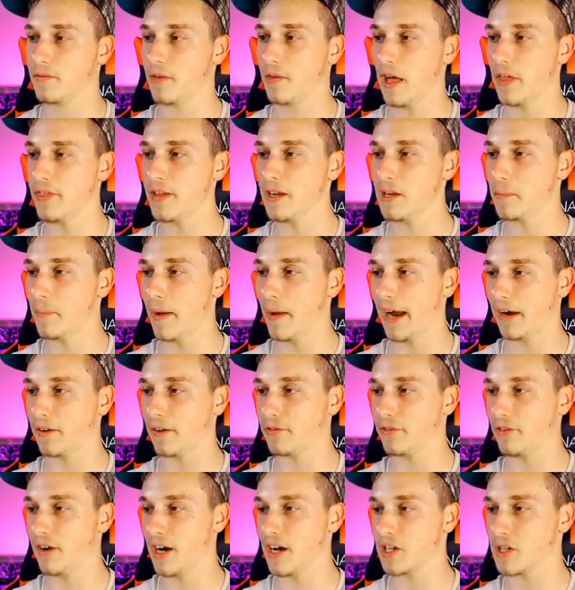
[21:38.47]
I think, pack
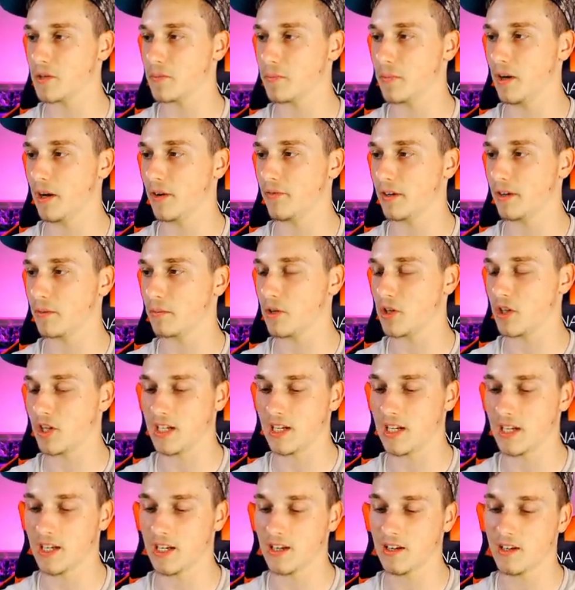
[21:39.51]
fresh Perfect Machine
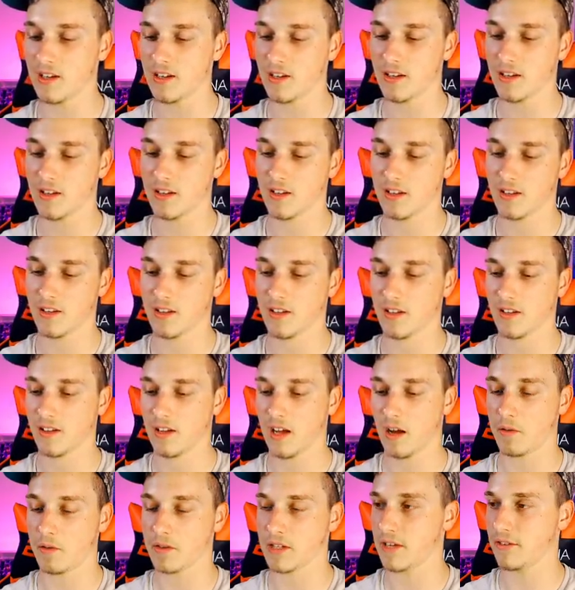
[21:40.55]
King.
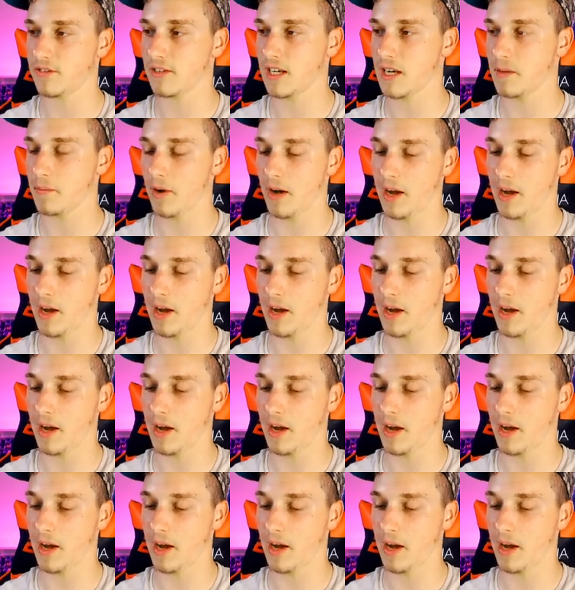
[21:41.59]
I was gifted it